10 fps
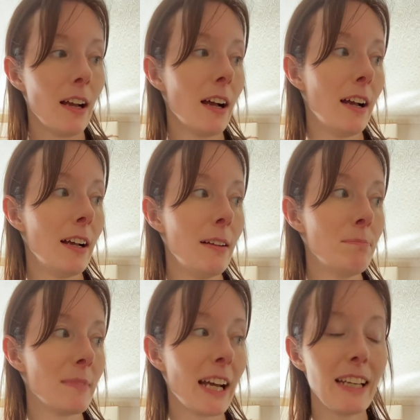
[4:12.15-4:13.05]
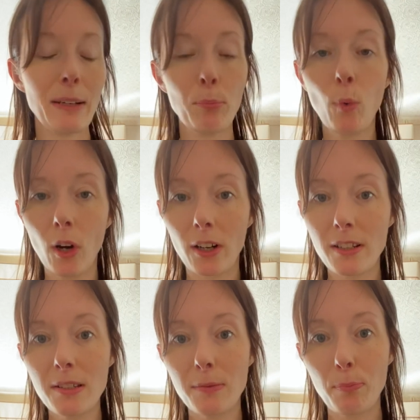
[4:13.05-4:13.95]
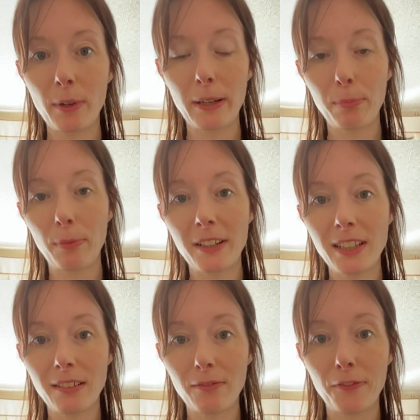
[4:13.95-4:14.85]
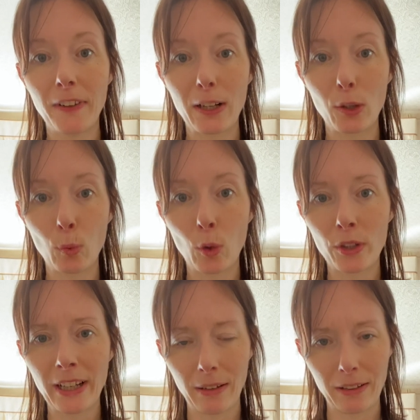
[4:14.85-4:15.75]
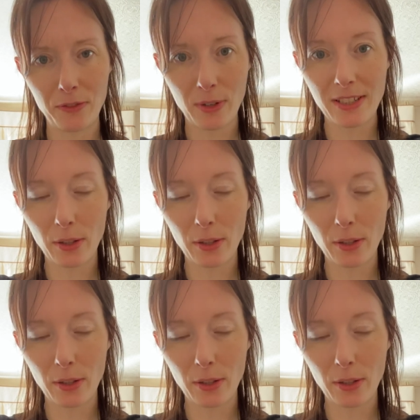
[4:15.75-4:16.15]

And it was, but I didn't feel worn out after it,